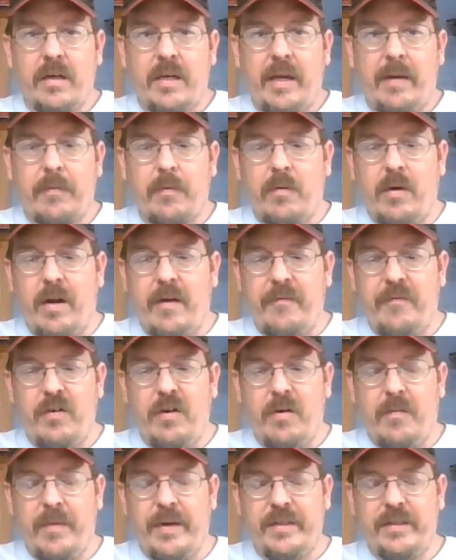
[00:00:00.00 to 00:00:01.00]
kept quite
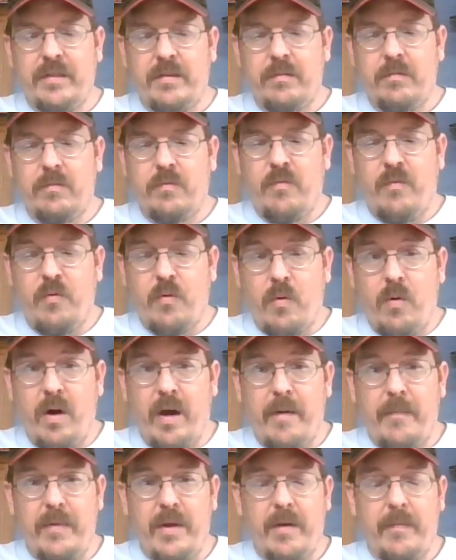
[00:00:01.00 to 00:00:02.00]

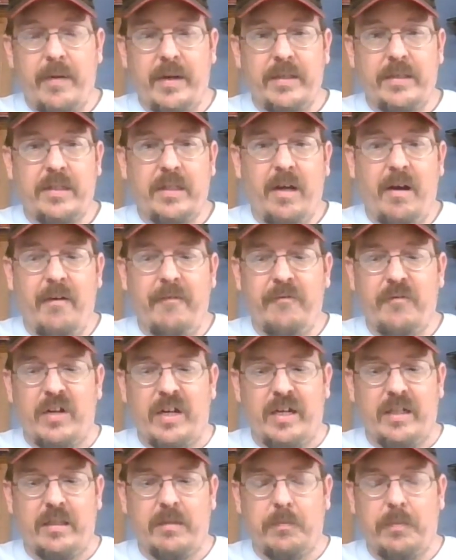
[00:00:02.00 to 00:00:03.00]
a bit of my stuff,
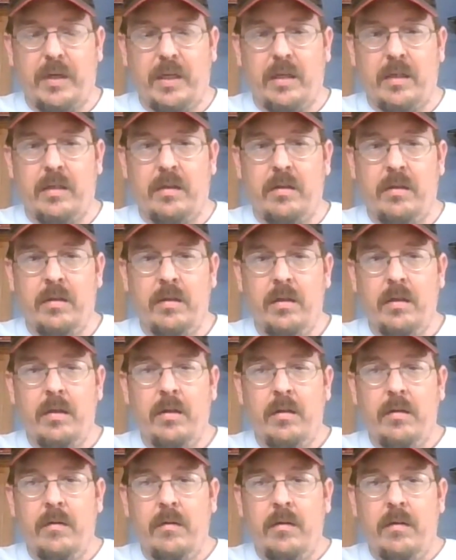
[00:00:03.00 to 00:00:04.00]
and it's been
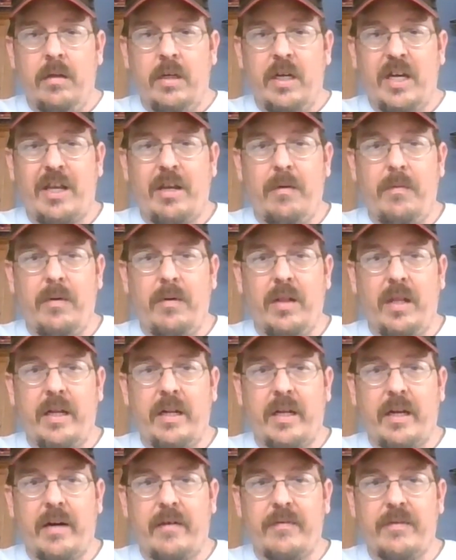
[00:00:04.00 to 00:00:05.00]
accumulating